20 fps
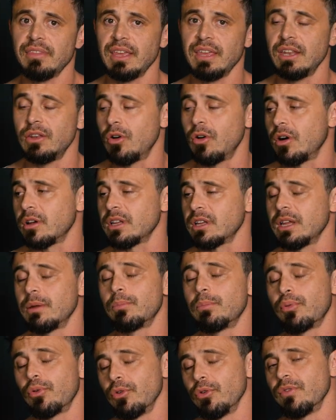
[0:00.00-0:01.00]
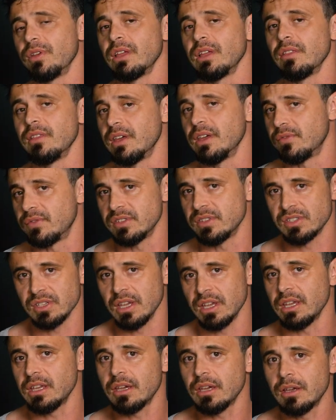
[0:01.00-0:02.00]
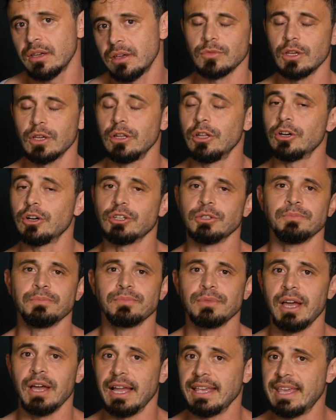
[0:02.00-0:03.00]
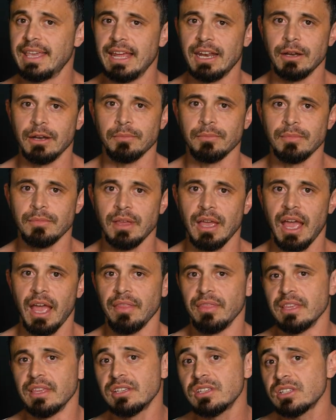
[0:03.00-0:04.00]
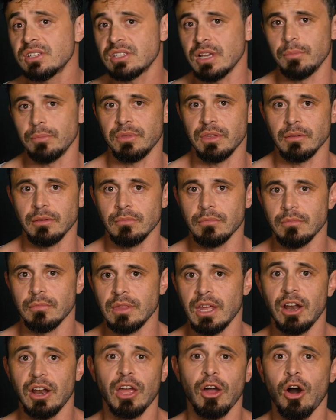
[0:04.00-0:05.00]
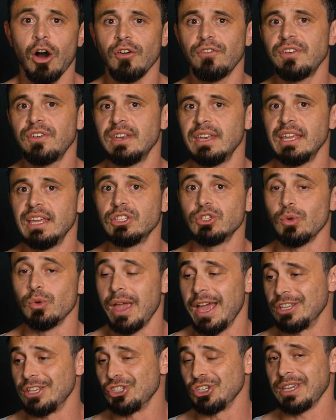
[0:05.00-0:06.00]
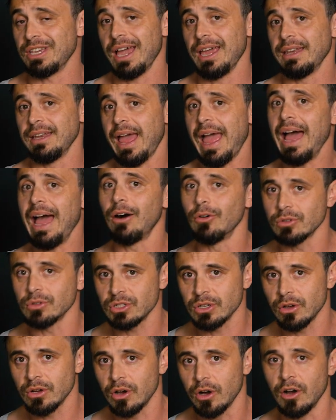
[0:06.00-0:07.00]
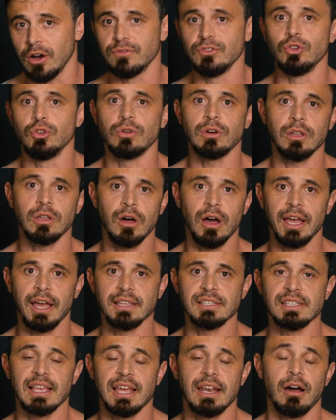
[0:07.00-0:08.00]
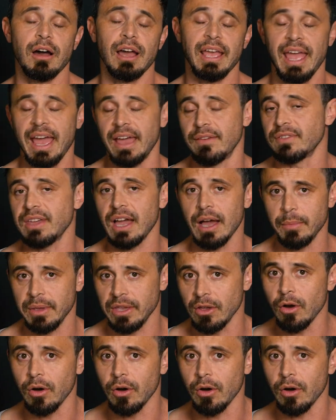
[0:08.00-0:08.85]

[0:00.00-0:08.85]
they're not improving their physique. Look, I get it, and this is something that I often need to educate out of new clients that I have coming